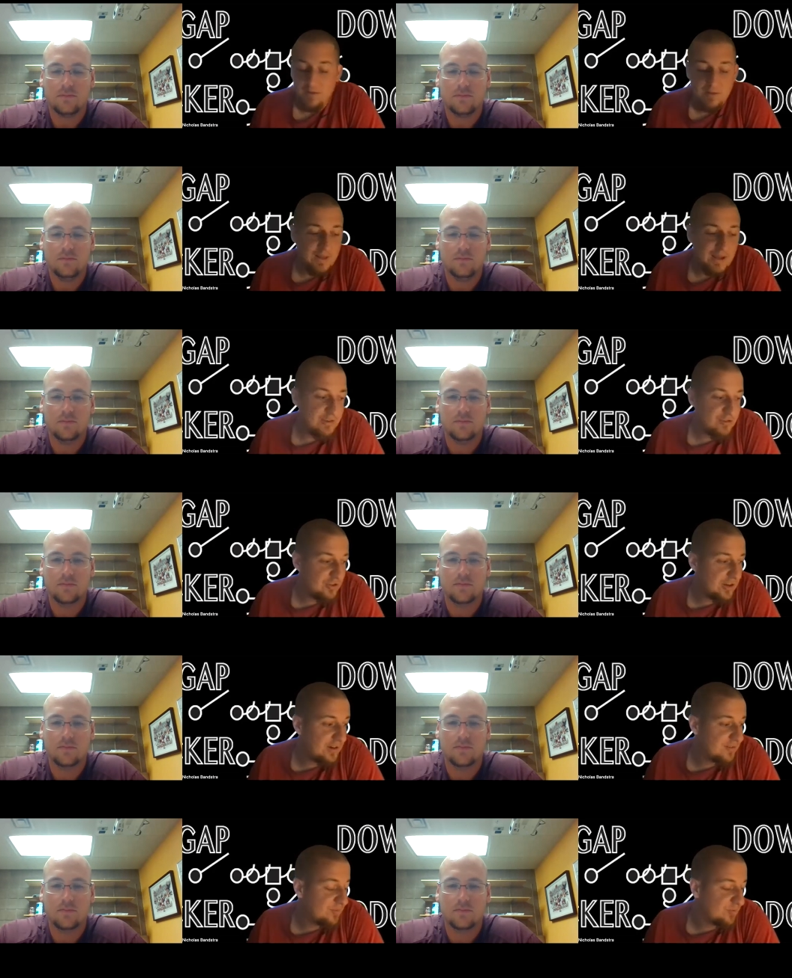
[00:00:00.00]
Speaker 1: like,
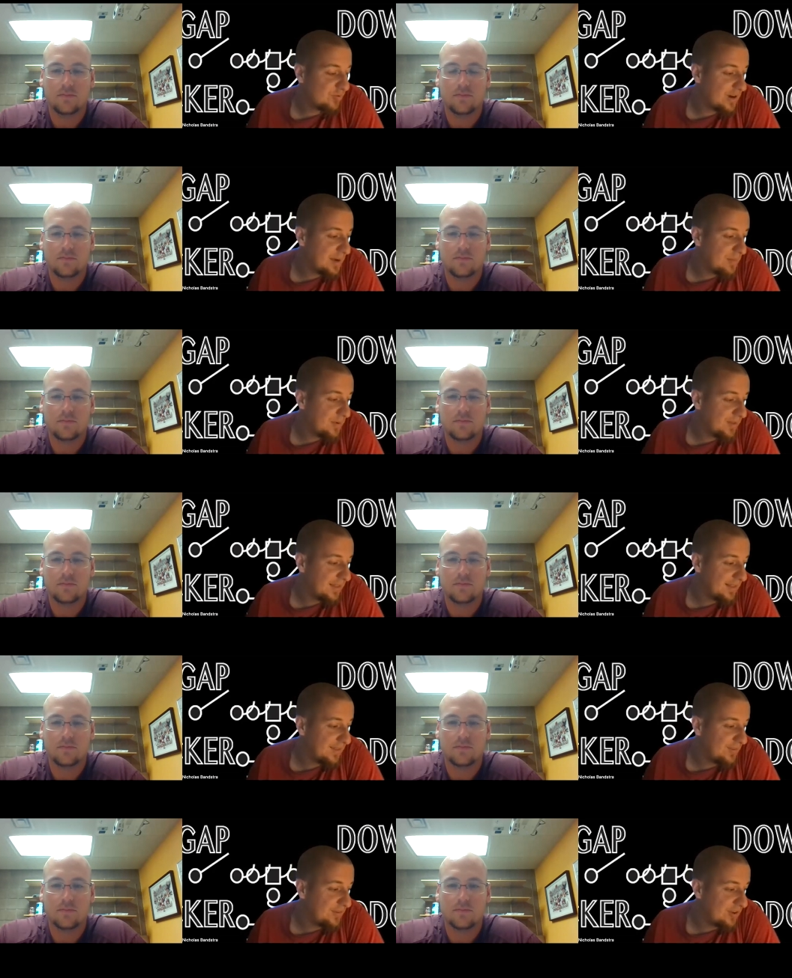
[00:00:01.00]
share, subscribe, all that
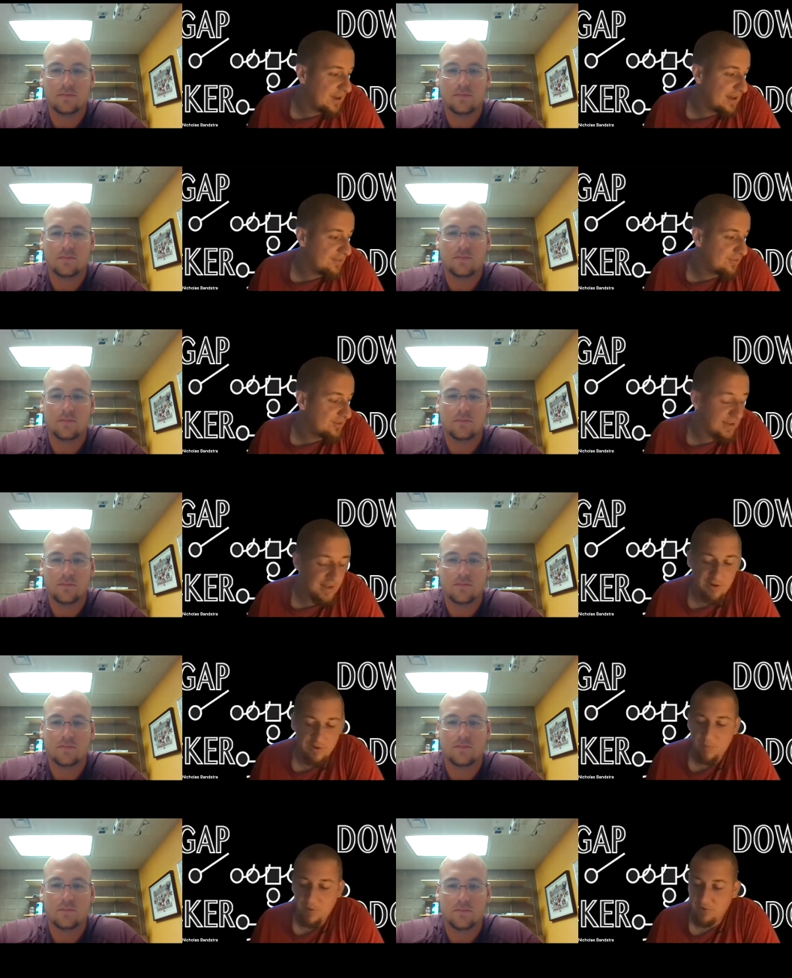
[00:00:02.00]
lovely jazz. Check out
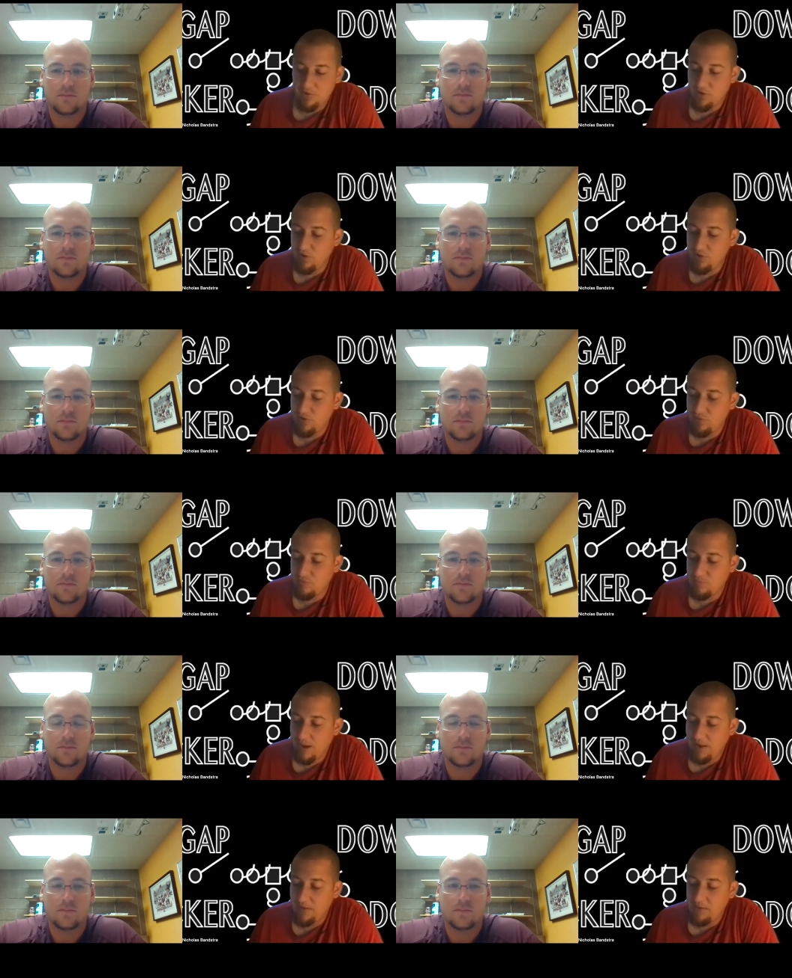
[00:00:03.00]
our sponsor, Coach
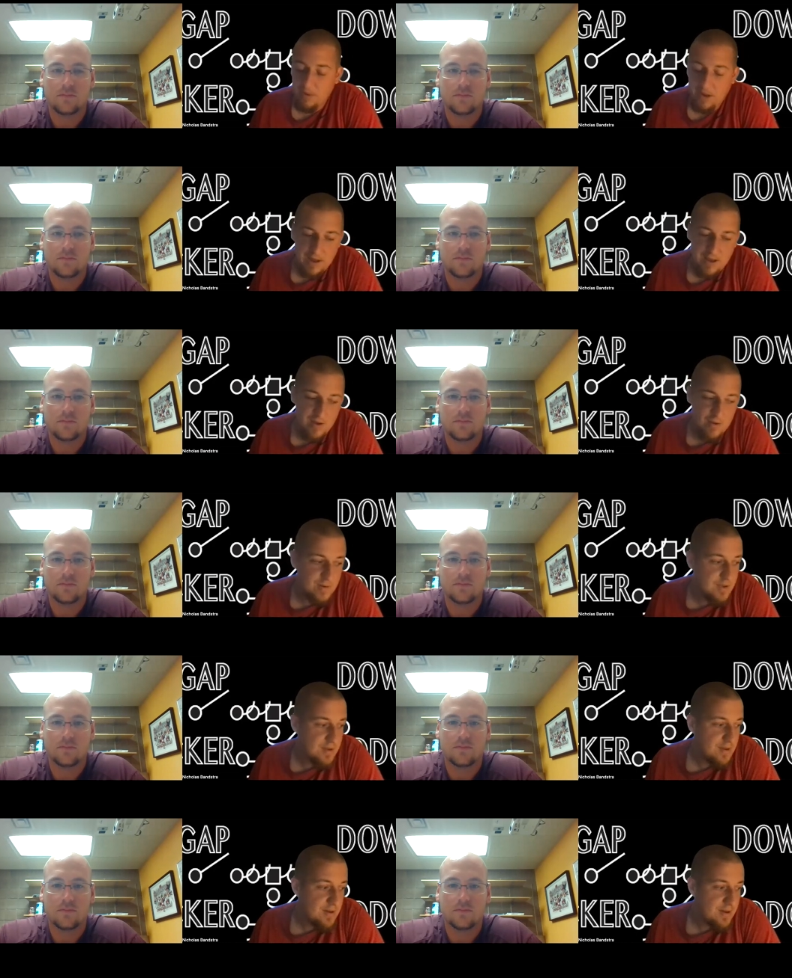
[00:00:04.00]
Pad in the bio.
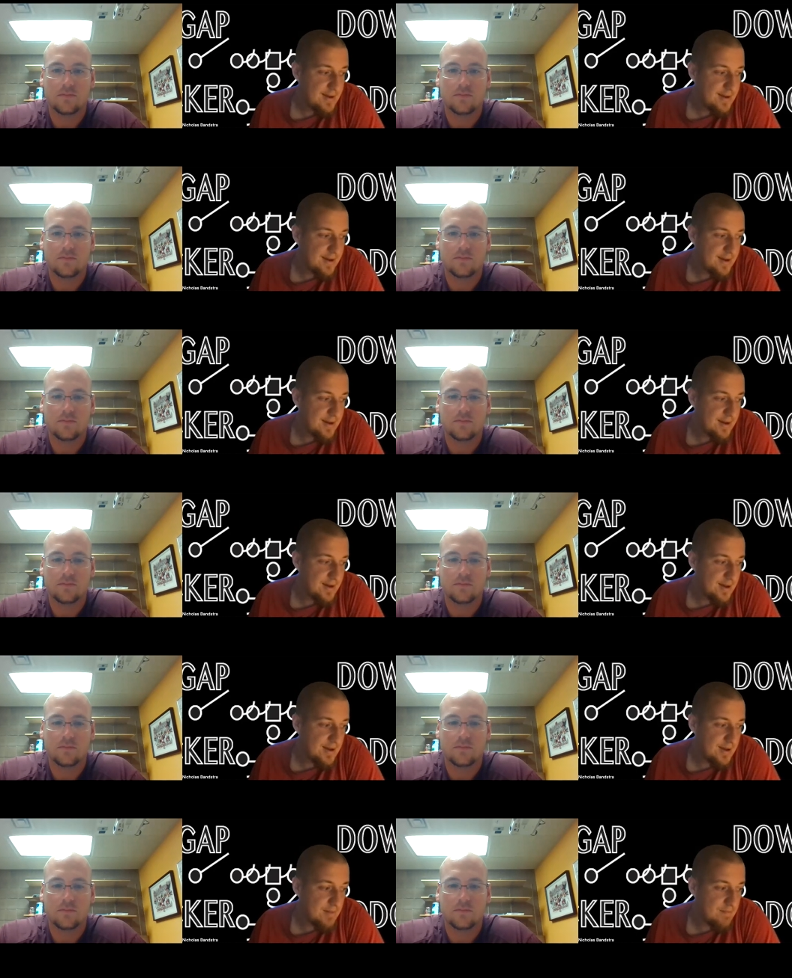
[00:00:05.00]

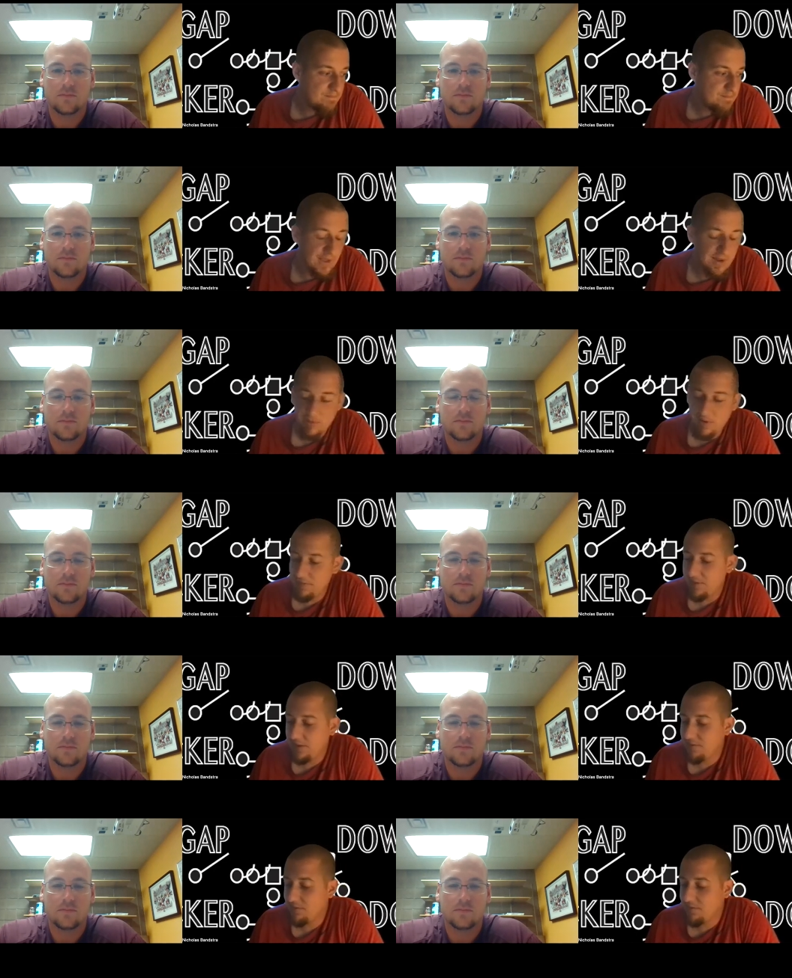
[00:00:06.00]
Um, otherwise,
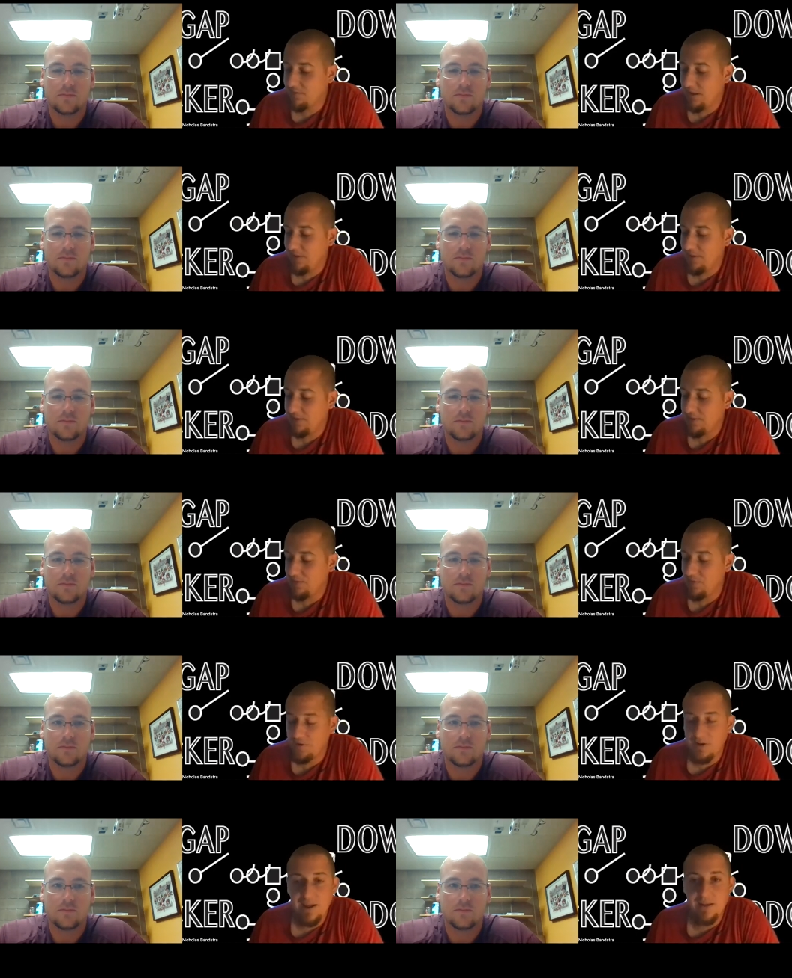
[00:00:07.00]
that's I think that's it
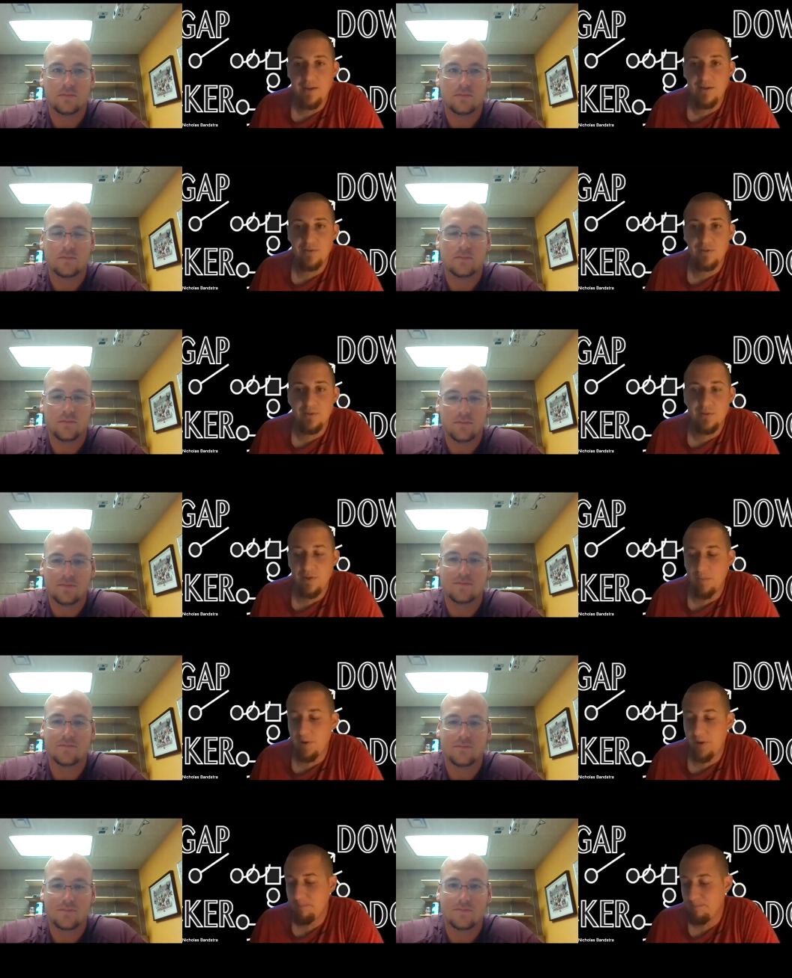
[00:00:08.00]
for today. Coach, thanks for
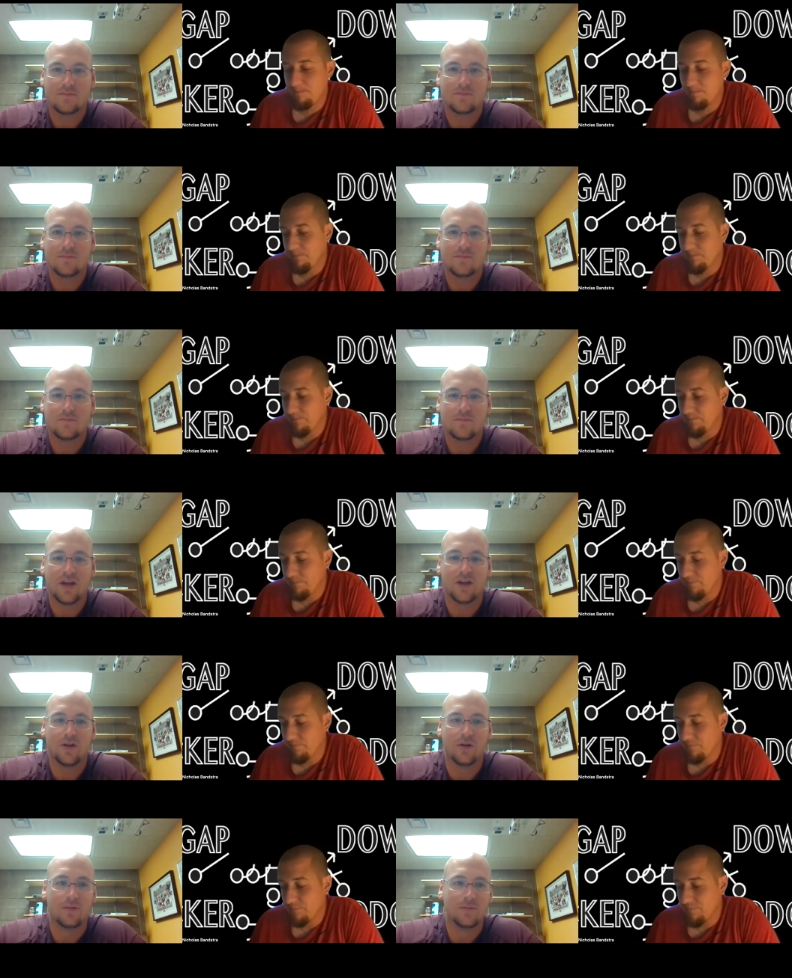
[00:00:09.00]
coming on.
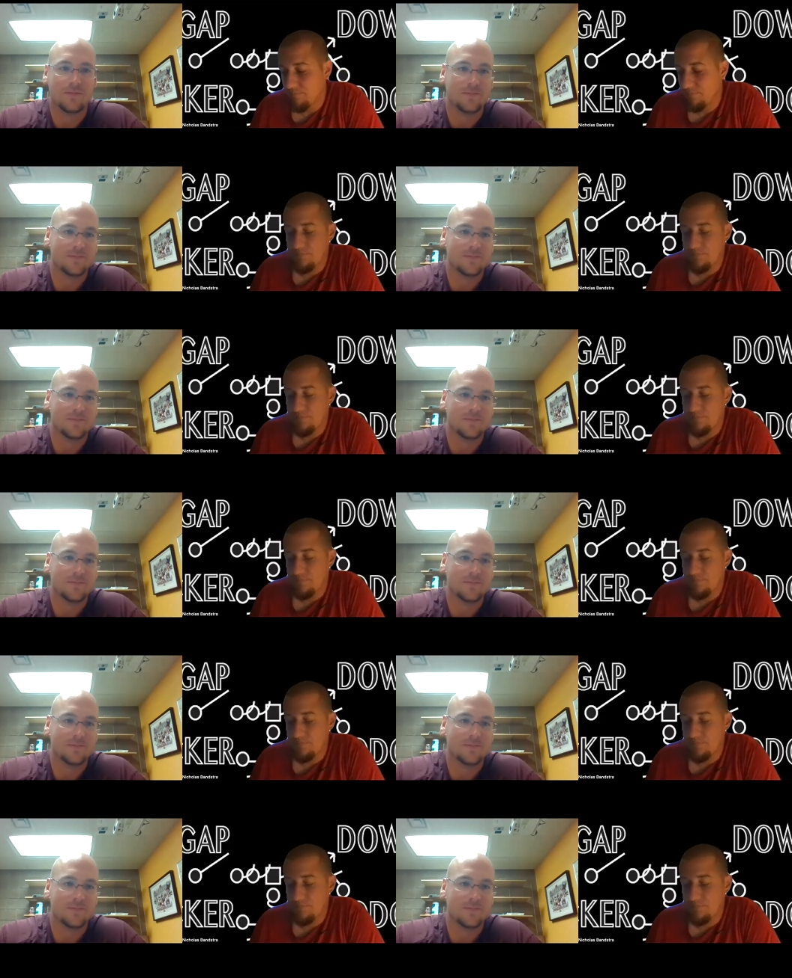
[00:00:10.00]
Speaker 2: Thank you.